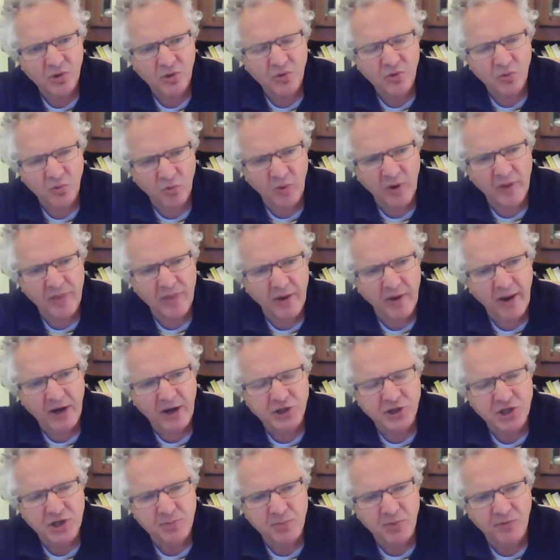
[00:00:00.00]
when they're
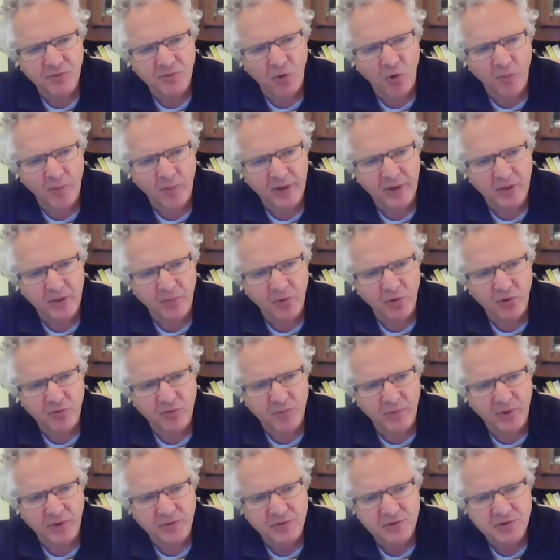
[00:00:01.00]
actually performing the
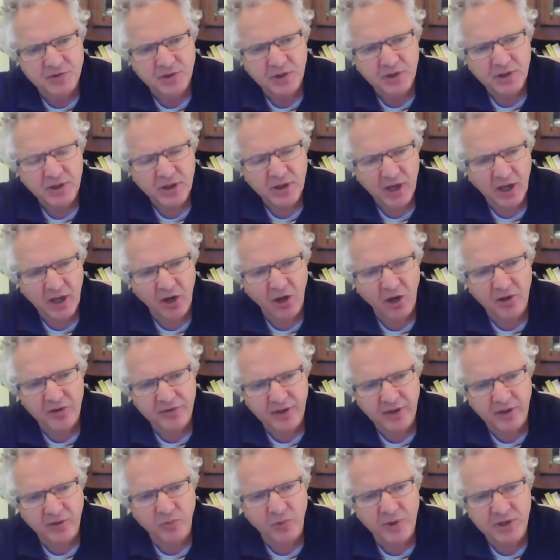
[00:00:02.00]
movement. And I
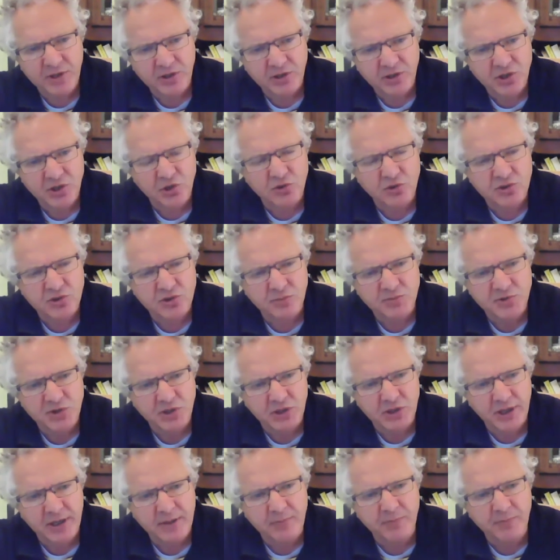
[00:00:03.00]
think we can use them to
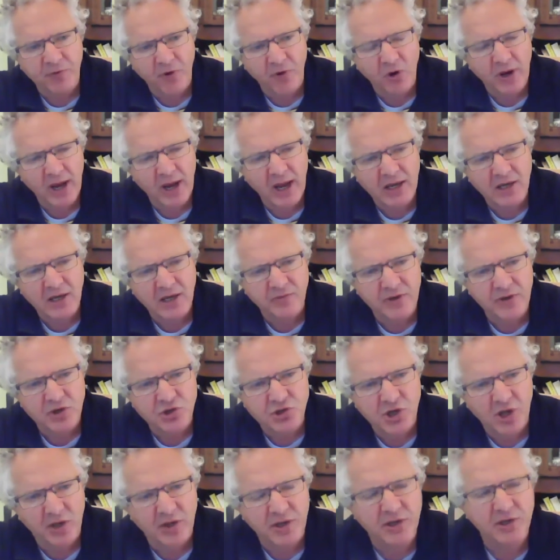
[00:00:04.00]
leapfrog ahead of
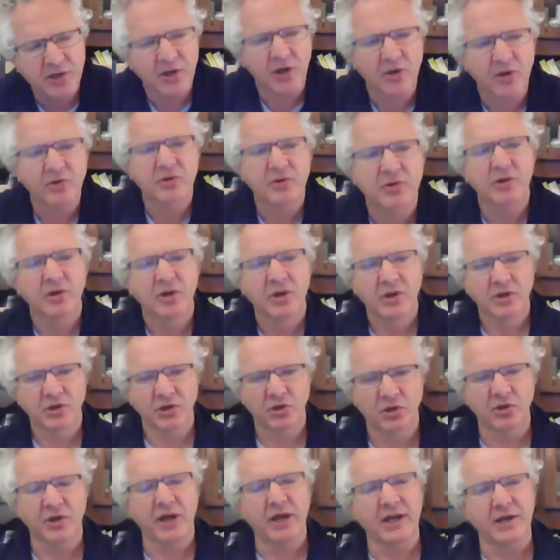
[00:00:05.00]
each other. You know,
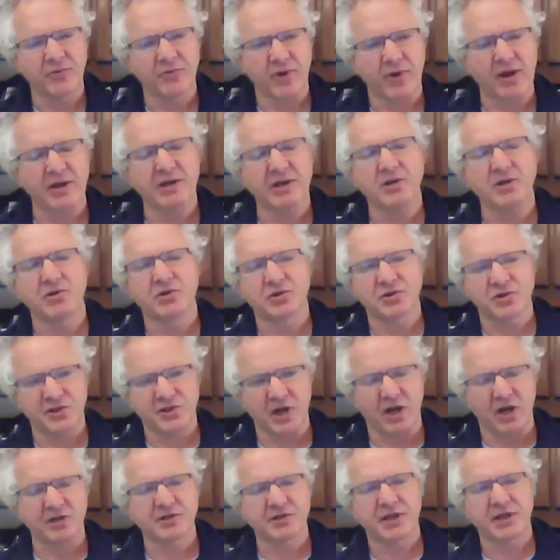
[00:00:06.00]
you're nearly ready, you can
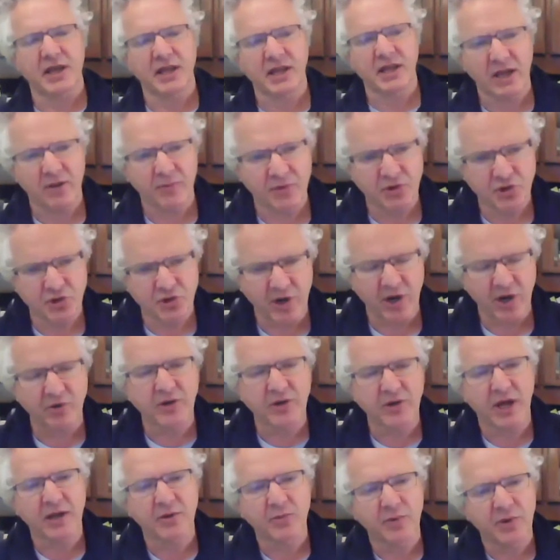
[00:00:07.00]
start to get the imagery.
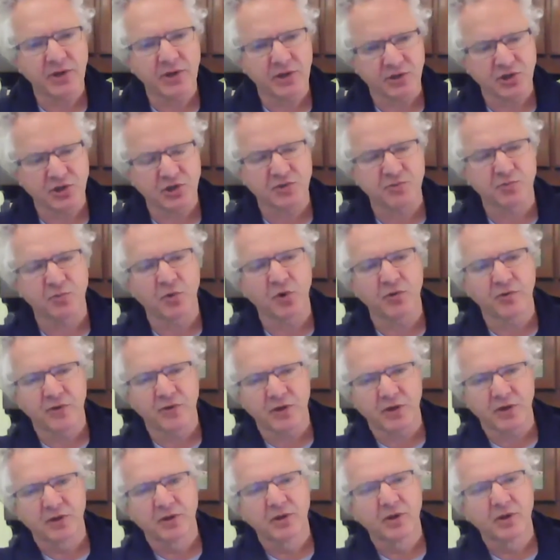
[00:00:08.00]
Okay, we can just move
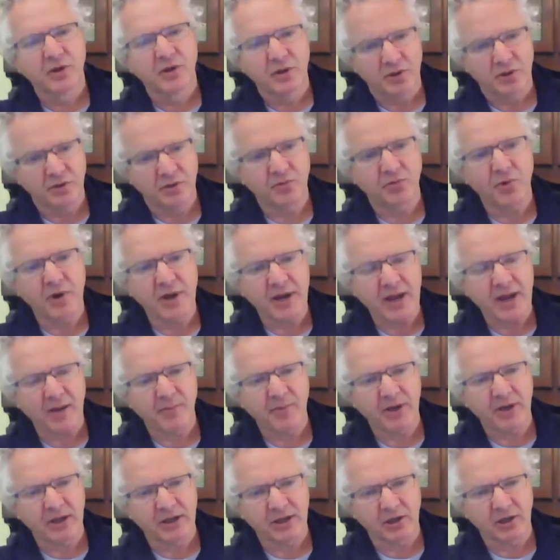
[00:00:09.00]
the rehab a
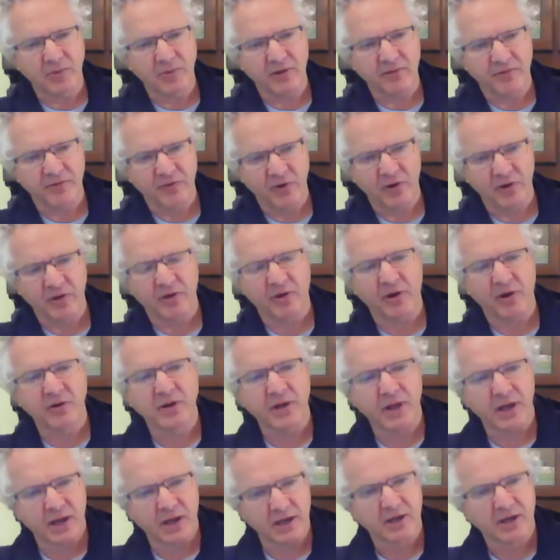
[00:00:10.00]
little bit further.
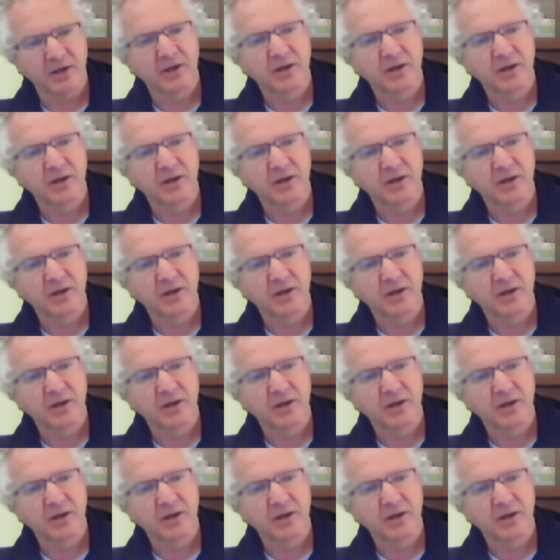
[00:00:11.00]
Okay,